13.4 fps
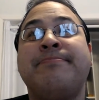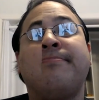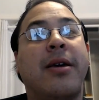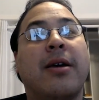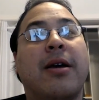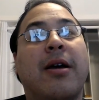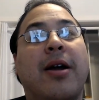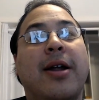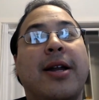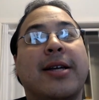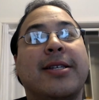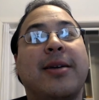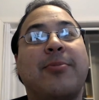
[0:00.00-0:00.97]
Alright,
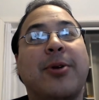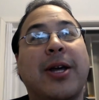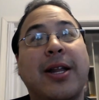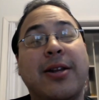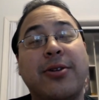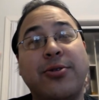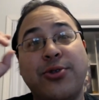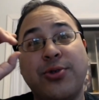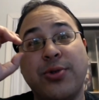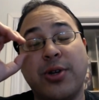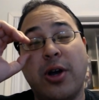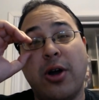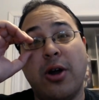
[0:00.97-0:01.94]
next up we got a
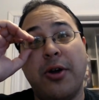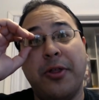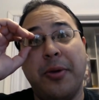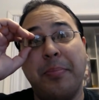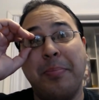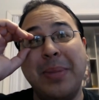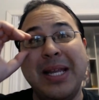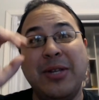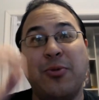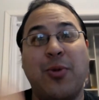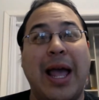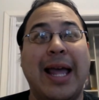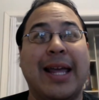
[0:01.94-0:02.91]
neutral card, the Meat
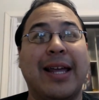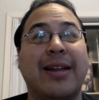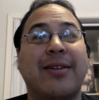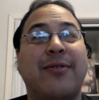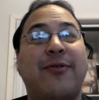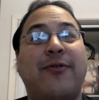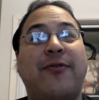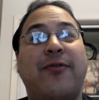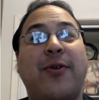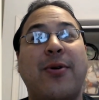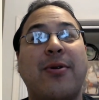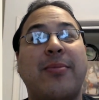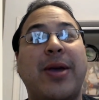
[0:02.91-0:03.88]
Wagon.
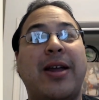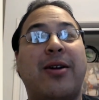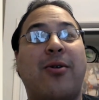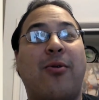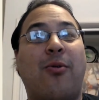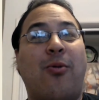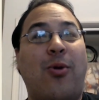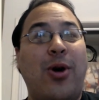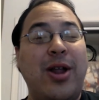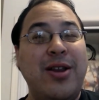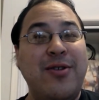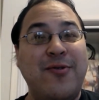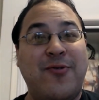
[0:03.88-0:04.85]
4 mana,
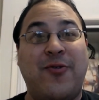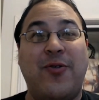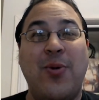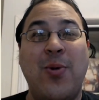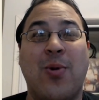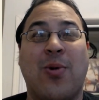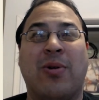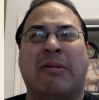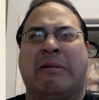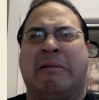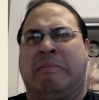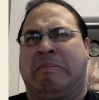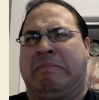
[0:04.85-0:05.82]
1/4.
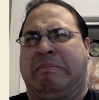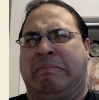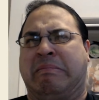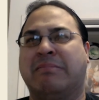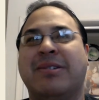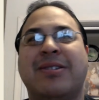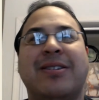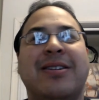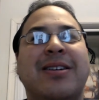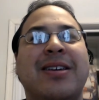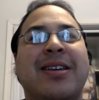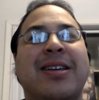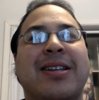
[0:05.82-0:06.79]

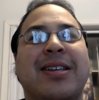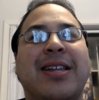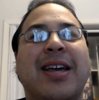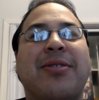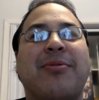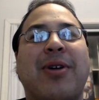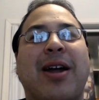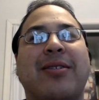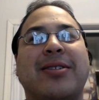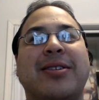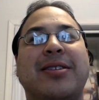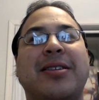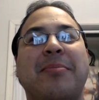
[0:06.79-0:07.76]
Death Rattle.
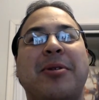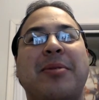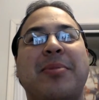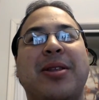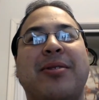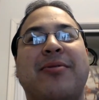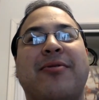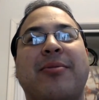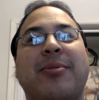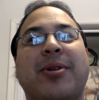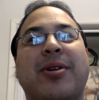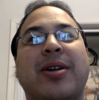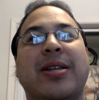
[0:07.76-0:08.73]
Summon a minion
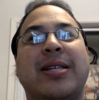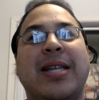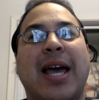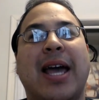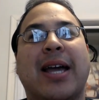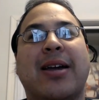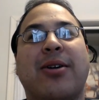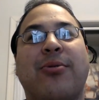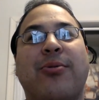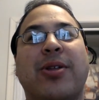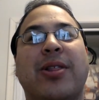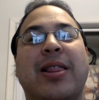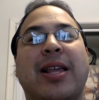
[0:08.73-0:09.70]
from your deck
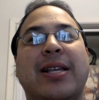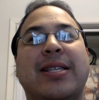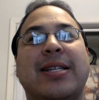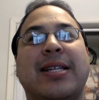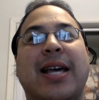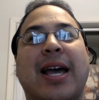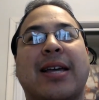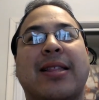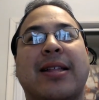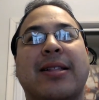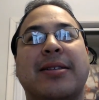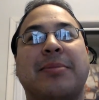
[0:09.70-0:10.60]
with less attack than this